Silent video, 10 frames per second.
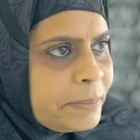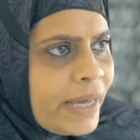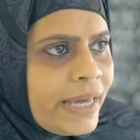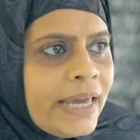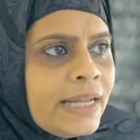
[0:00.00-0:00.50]

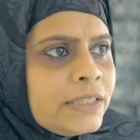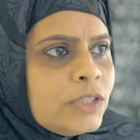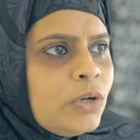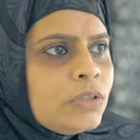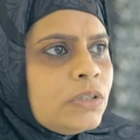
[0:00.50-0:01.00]
My elder
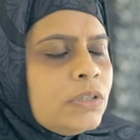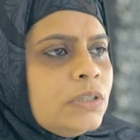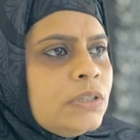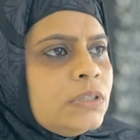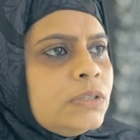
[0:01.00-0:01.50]
daughter
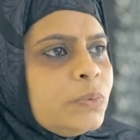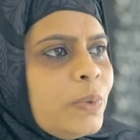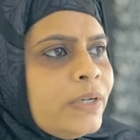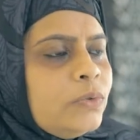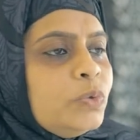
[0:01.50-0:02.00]
is the
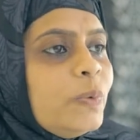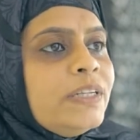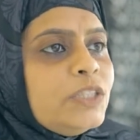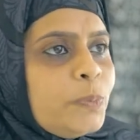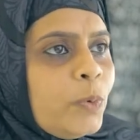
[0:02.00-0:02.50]
one who's
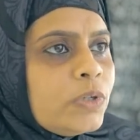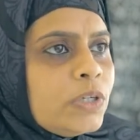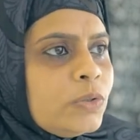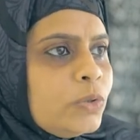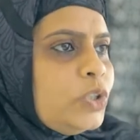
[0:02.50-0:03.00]
very
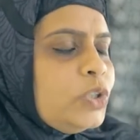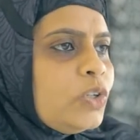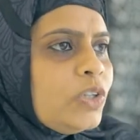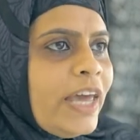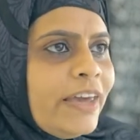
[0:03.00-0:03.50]
sporting, though she's
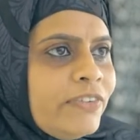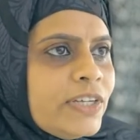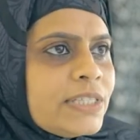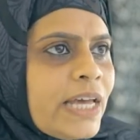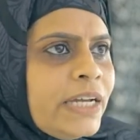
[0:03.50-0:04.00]
on the heavier
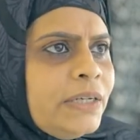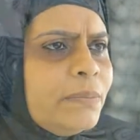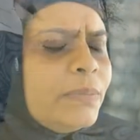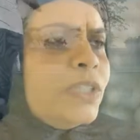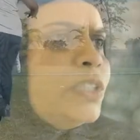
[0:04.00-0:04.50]
side, but